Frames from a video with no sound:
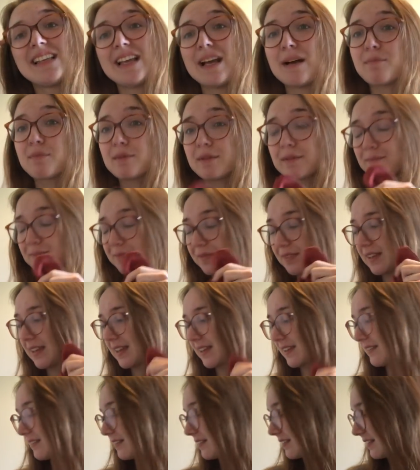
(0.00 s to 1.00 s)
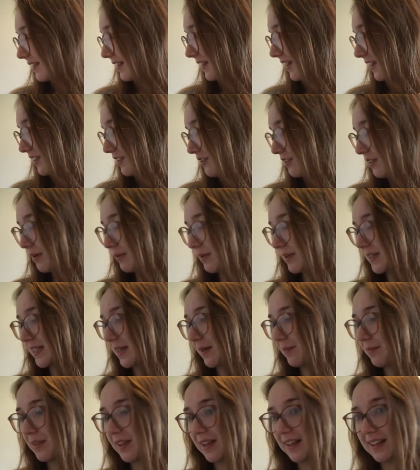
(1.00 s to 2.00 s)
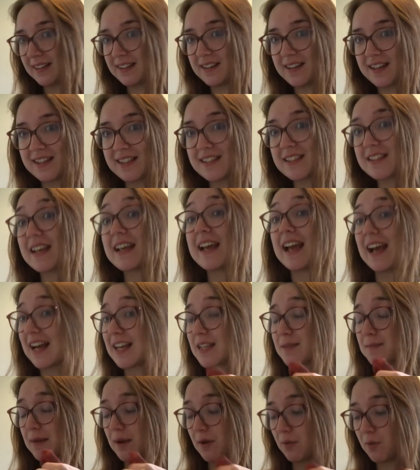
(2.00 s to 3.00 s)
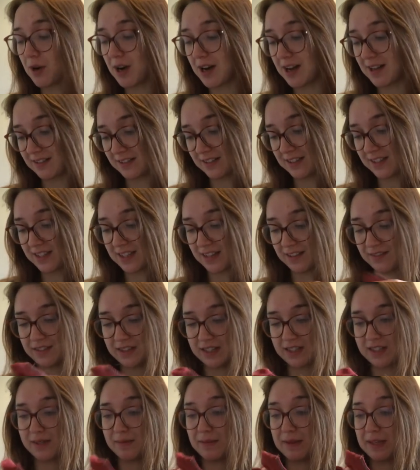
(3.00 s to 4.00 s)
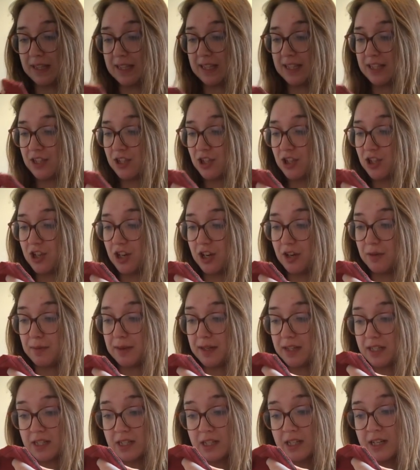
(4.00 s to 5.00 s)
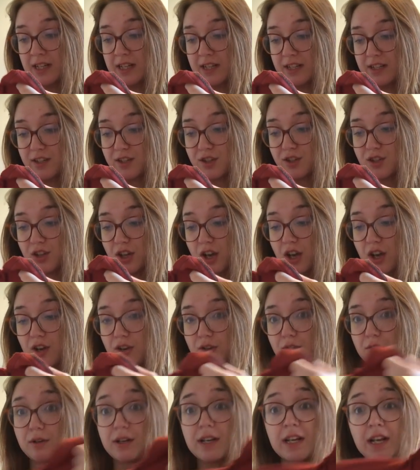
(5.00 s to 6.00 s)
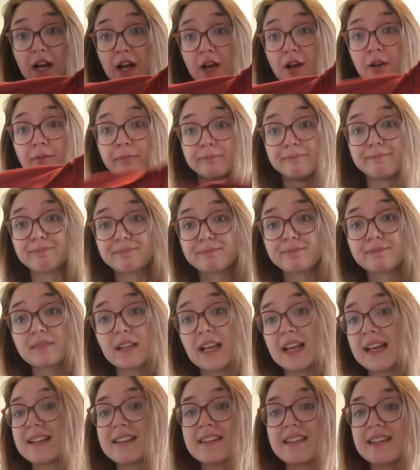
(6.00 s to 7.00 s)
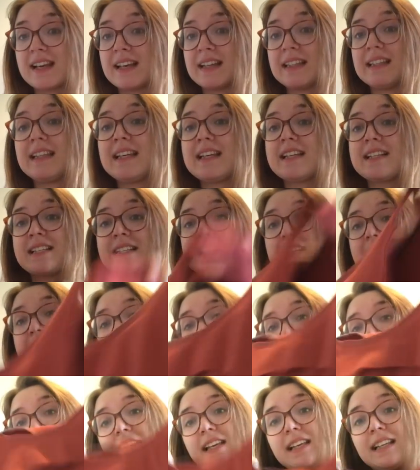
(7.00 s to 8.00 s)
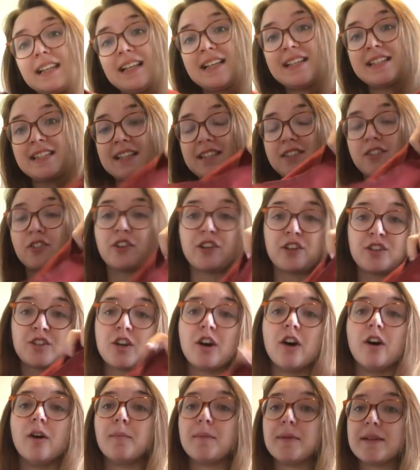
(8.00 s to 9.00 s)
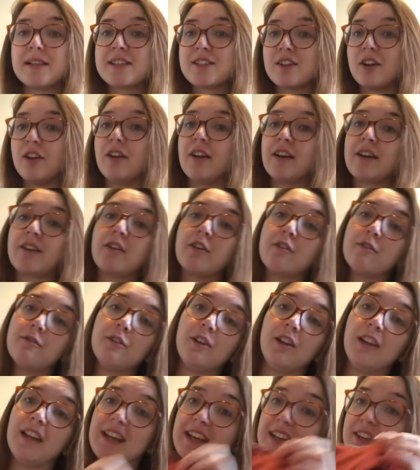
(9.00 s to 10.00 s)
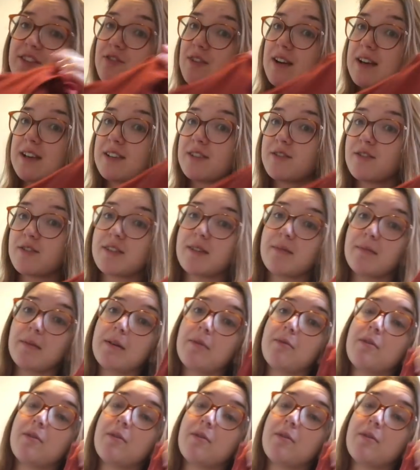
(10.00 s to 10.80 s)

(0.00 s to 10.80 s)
yep. I knew there was something. It's It has been a while since I've done something this stupid. So, you know, it at least it's at least it's on a top. It's not like on a full length dress or something